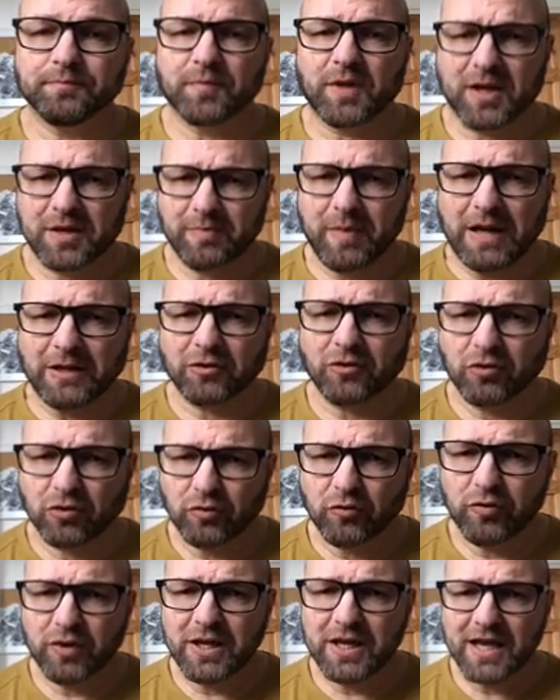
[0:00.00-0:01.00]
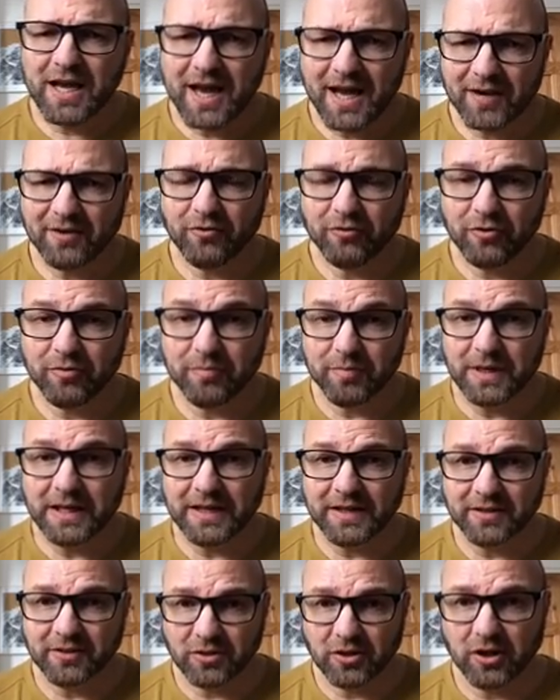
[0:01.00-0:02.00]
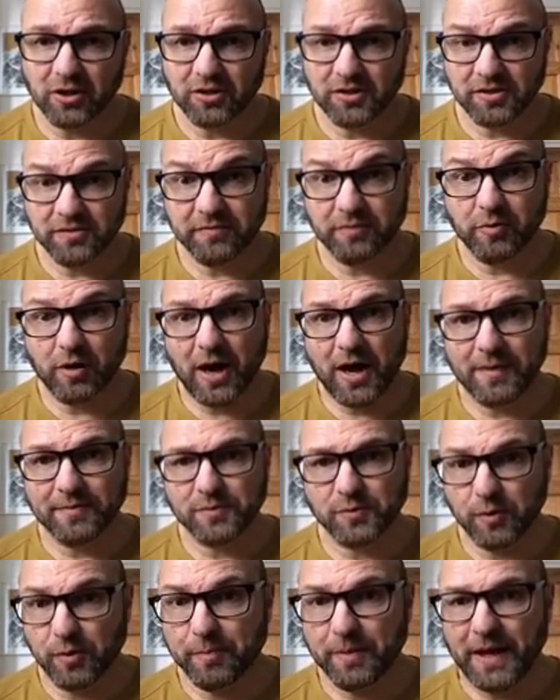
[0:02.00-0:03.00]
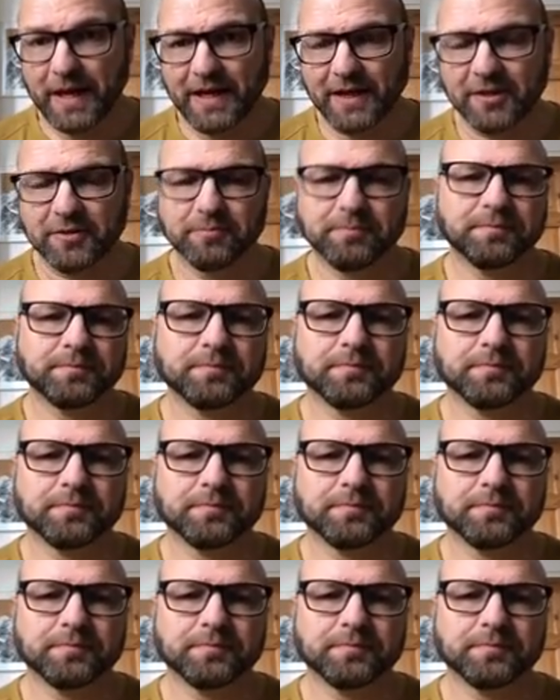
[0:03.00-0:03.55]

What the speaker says: that about $300 million of bribes were paid